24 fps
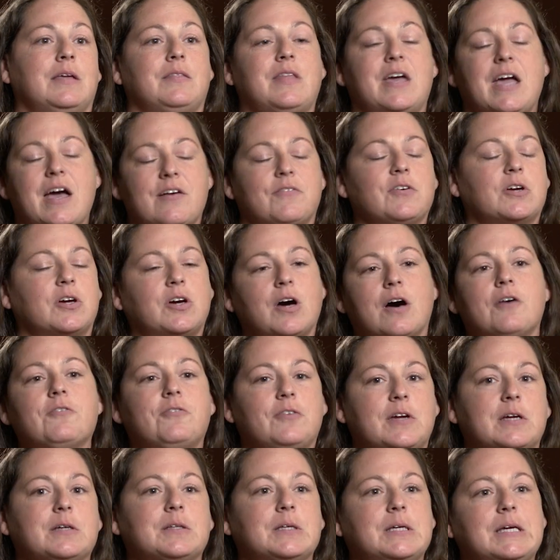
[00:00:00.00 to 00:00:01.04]
and they have a gut
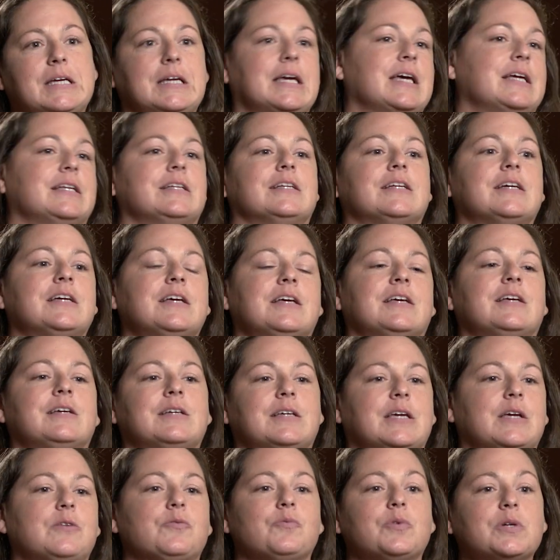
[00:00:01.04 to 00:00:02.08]
feeling and
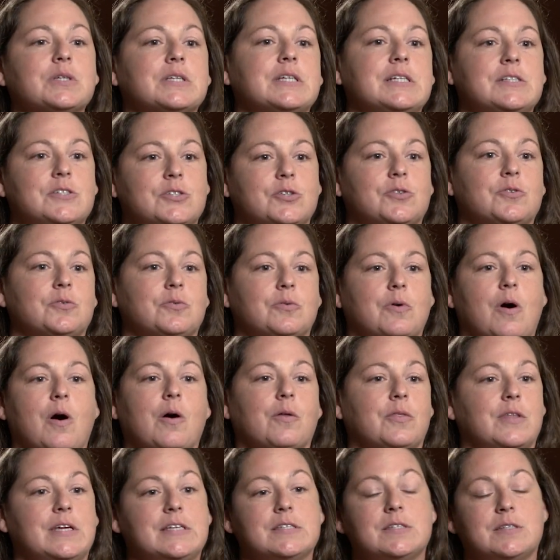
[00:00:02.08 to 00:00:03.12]
can really do
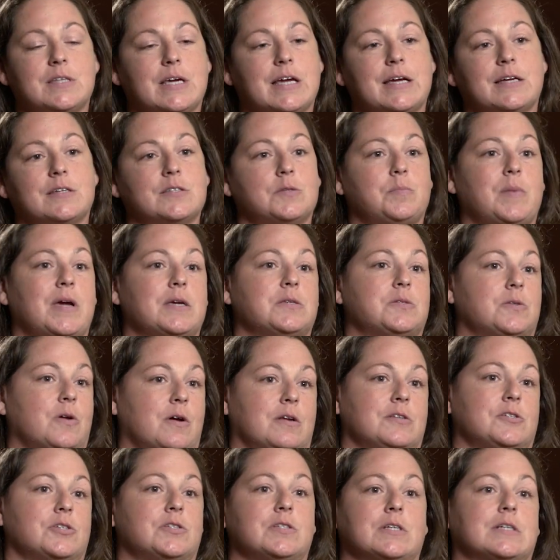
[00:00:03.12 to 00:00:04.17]
all these things based
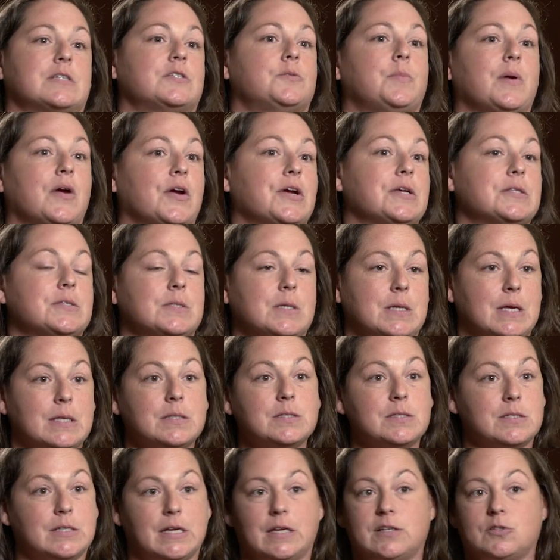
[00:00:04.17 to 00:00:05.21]
on just experience and
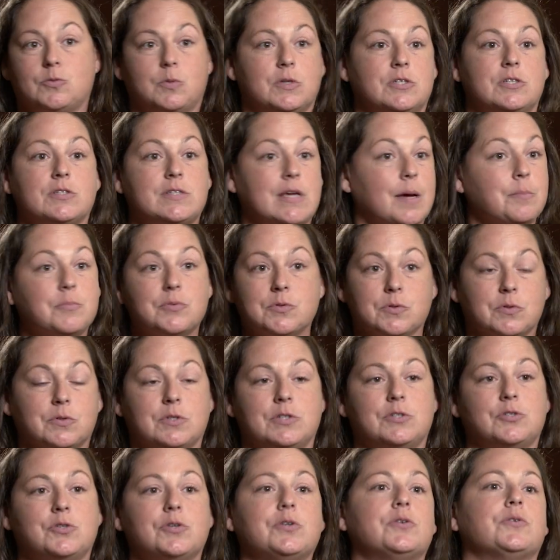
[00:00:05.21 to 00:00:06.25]
instinct, which is
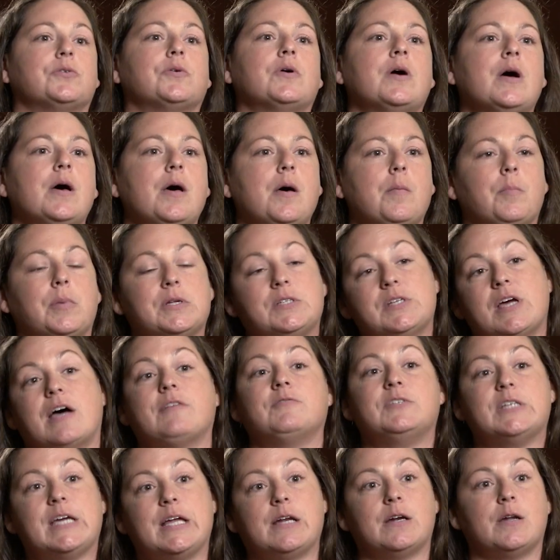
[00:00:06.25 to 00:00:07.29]
absolutely true. But to
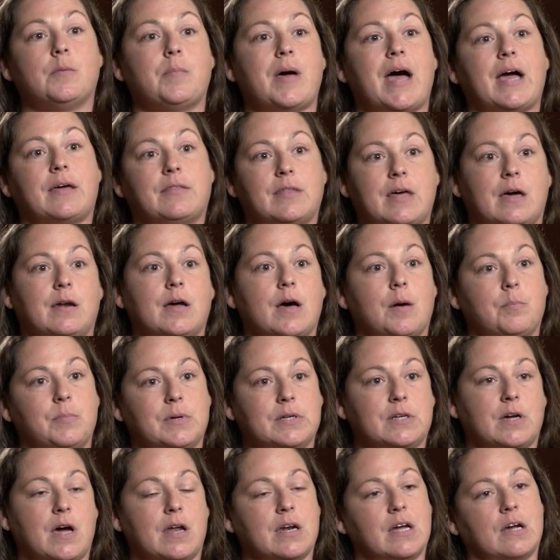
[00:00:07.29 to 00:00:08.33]
have data to back that up
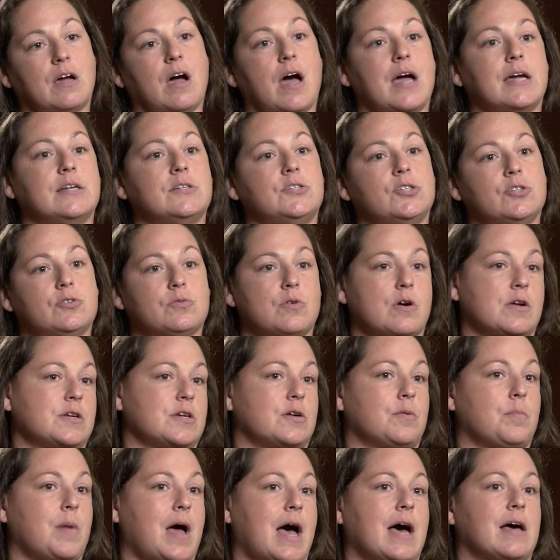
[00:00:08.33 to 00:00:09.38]
and kind of guide you on
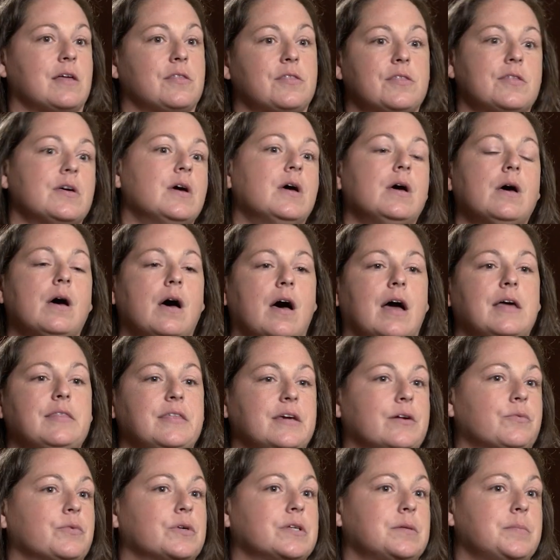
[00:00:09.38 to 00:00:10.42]
your path, I
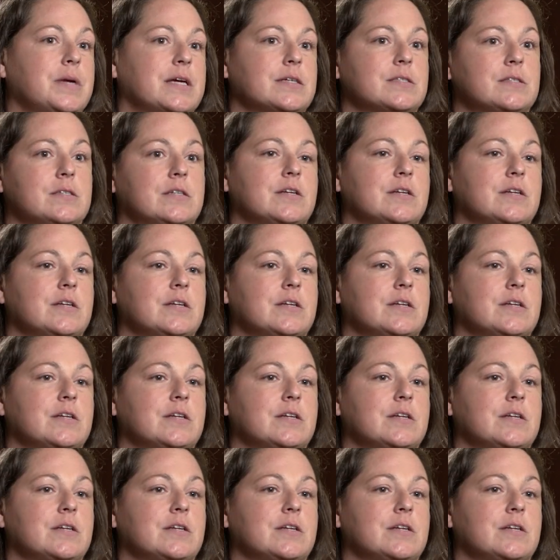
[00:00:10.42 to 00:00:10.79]
think really makes a